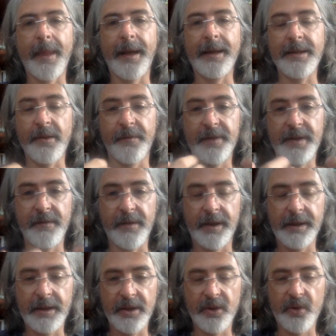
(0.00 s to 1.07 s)
It's obviously
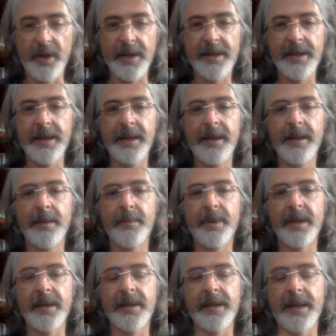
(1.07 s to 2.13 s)
very distressing, but
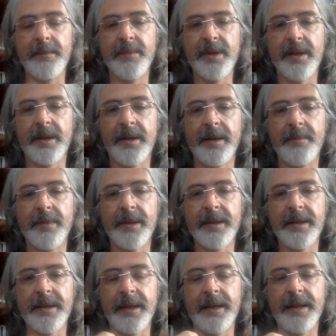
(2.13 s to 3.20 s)
at the same time, as
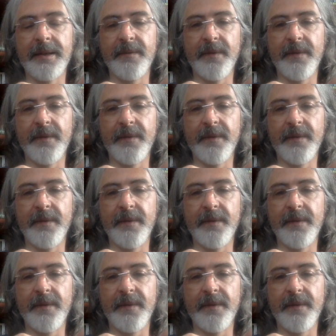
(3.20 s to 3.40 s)
I said,